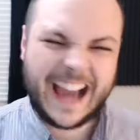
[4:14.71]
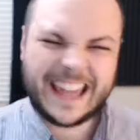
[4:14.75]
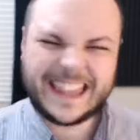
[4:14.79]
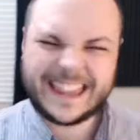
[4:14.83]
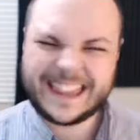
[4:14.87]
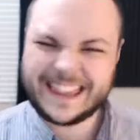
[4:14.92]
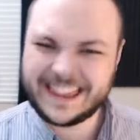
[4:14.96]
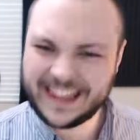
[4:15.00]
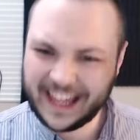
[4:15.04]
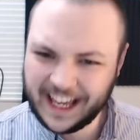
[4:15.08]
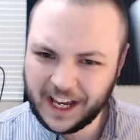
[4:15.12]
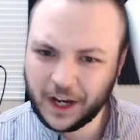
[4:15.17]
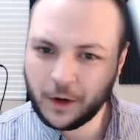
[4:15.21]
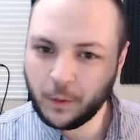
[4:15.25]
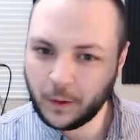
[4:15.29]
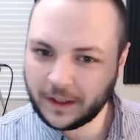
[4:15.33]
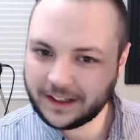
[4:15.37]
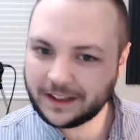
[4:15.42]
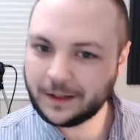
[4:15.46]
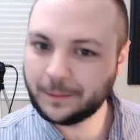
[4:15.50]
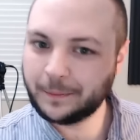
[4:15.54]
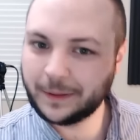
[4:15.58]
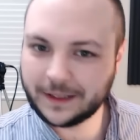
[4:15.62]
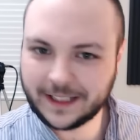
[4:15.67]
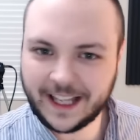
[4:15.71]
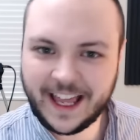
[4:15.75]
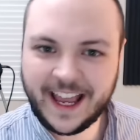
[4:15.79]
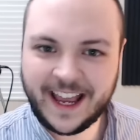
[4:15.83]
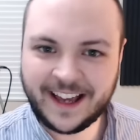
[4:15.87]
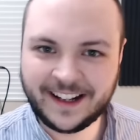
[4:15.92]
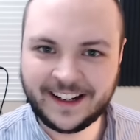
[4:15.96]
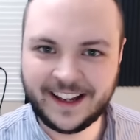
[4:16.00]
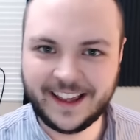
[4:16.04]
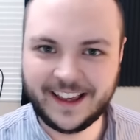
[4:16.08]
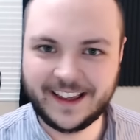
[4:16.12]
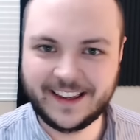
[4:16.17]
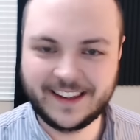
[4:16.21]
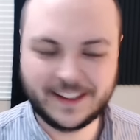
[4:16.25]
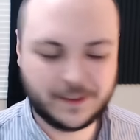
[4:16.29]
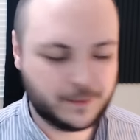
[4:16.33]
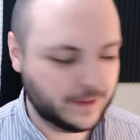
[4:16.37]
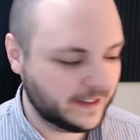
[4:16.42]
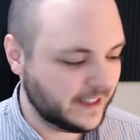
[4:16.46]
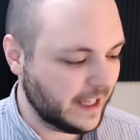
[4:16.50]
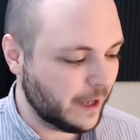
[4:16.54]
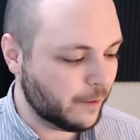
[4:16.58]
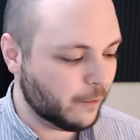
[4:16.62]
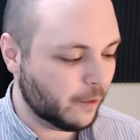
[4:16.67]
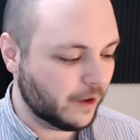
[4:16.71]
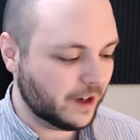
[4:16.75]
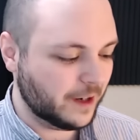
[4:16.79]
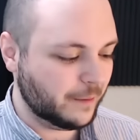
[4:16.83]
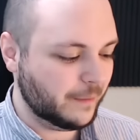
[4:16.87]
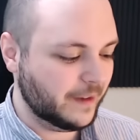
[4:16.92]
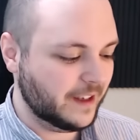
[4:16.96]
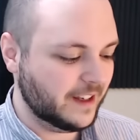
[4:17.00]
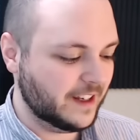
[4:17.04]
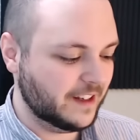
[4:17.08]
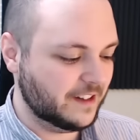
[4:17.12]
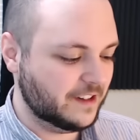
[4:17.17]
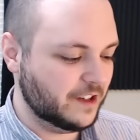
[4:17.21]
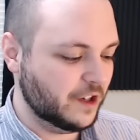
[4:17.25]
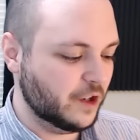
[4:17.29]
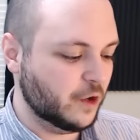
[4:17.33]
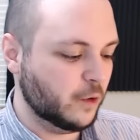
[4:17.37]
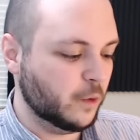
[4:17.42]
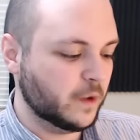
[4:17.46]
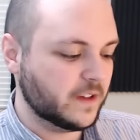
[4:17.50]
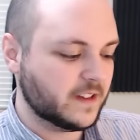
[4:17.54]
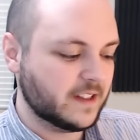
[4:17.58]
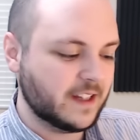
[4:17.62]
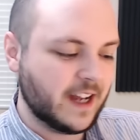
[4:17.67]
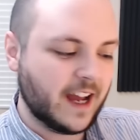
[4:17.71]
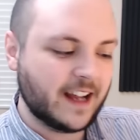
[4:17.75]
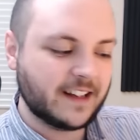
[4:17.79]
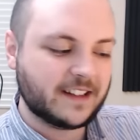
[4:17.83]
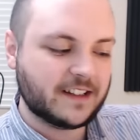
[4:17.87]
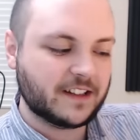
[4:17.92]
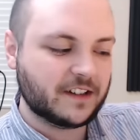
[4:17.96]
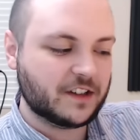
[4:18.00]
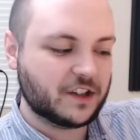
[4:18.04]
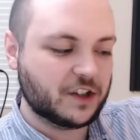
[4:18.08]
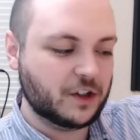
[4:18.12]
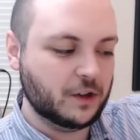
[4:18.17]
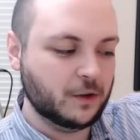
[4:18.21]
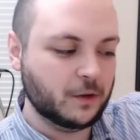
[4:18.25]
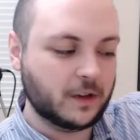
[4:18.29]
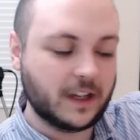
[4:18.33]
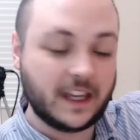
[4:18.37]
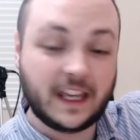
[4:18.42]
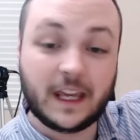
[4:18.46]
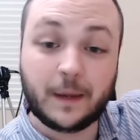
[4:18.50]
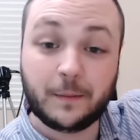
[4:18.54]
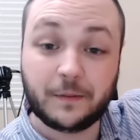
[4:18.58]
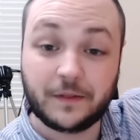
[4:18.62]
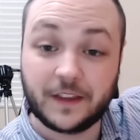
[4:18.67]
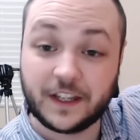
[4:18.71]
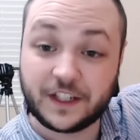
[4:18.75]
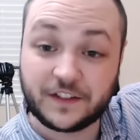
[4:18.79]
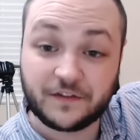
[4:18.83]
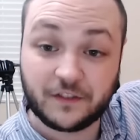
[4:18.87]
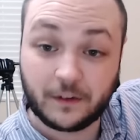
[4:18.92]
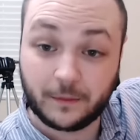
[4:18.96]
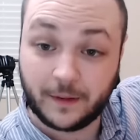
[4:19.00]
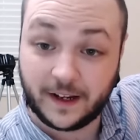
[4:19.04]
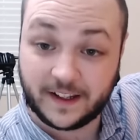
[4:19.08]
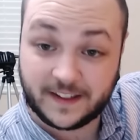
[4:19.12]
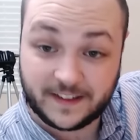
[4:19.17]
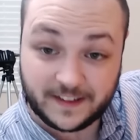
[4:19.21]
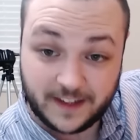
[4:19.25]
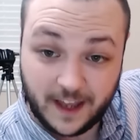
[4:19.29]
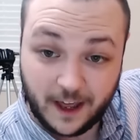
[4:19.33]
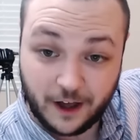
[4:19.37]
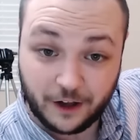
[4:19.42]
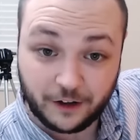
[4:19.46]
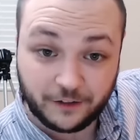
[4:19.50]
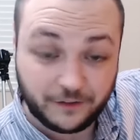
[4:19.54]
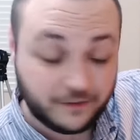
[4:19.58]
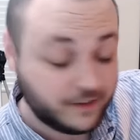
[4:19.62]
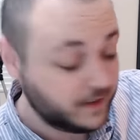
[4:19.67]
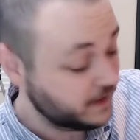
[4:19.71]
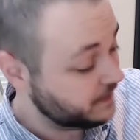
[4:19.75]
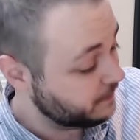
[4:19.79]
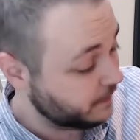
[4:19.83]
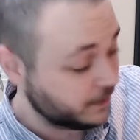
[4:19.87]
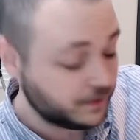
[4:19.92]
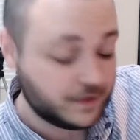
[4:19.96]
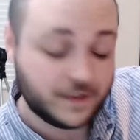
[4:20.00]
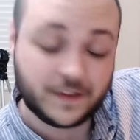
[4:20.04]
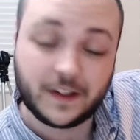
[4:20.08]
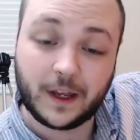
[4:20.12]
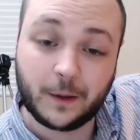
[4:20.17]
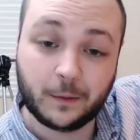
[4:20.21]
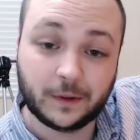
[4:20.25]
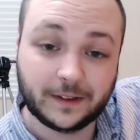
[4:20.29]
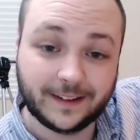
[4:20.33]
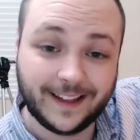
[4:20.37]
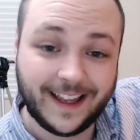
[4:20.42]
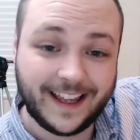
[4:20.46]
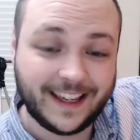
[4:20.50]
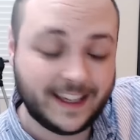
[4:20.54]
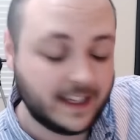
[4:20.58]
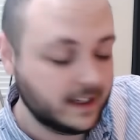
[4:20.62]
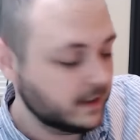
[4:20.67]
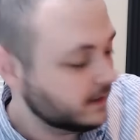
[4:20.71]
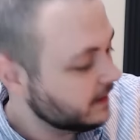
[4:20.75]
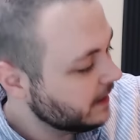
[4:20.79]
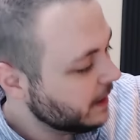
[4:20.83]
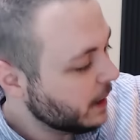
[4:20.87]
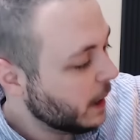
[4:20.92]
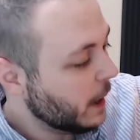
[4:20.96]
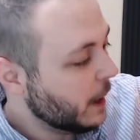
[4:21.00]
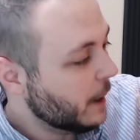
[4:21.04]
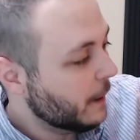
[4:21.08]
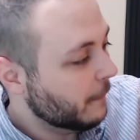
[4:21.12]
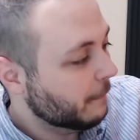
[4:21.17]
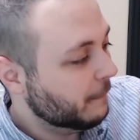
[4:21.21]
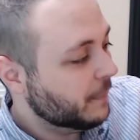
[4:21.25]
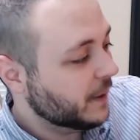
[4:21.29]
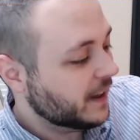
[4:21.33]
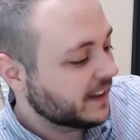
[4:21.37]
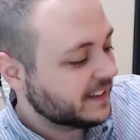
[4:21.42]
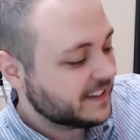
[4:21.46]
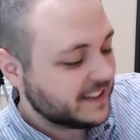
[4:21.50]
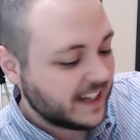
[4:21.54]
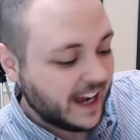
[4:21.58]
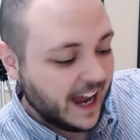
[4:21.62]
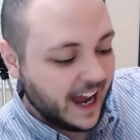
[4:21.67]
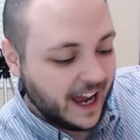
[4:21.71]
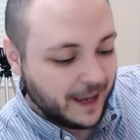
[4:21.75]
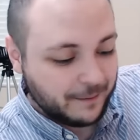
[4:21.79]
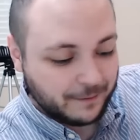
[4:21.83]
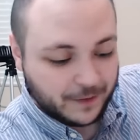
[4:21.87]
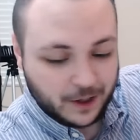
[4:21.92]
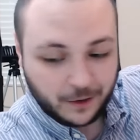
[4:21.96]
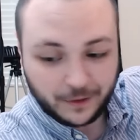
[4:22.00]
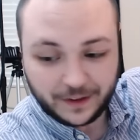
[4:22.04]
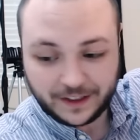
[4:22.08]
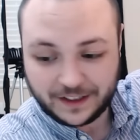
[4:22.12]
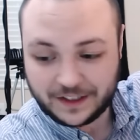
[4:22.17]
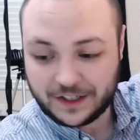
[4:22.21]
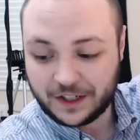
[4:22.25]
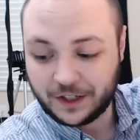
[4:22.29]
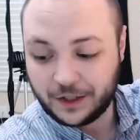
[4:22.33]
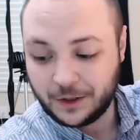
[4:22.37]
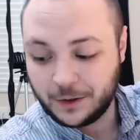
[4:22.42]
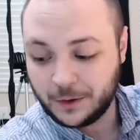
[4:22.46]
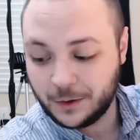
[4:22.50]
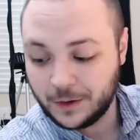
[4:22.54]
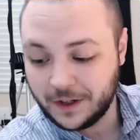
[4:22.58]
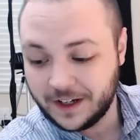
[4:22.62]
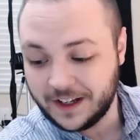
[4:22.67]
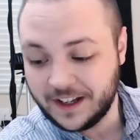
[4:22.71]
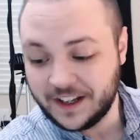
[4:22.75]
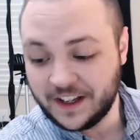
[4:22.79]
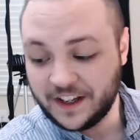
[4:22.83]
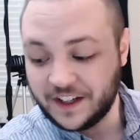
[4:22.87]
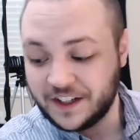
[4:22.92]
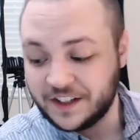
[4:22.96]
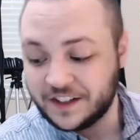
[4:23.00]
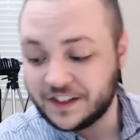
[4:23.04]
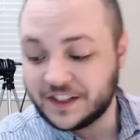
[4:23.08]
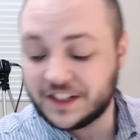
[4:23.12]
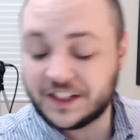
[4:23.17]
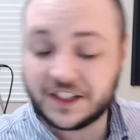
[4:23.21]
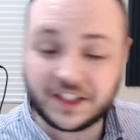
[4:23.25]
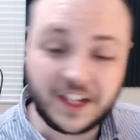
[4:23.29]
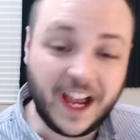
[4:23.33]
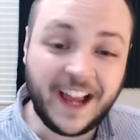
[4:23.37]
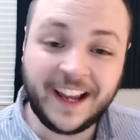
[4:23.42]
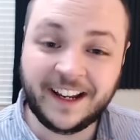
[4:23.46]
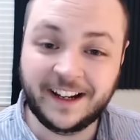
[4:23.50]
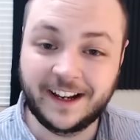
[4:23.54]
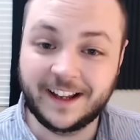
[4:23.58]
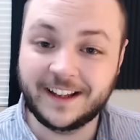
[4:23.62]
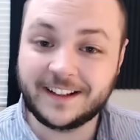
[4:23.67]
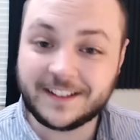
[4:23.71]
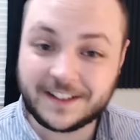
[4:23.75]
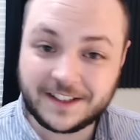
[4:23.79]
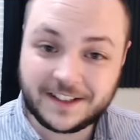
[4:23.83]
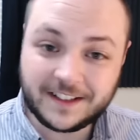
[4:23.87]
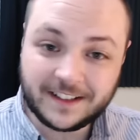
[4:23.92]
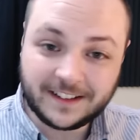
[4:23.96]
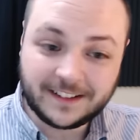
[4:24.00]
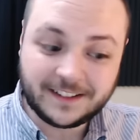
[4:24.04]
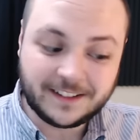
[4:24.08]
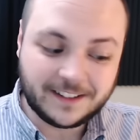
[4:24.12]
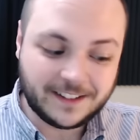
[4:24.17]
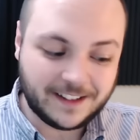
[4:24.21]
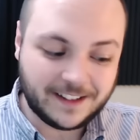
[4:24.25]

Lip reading: I think what the plan is, what they wanted me to do was not to keep this for myself as much as I would like it, but I'm going to sign it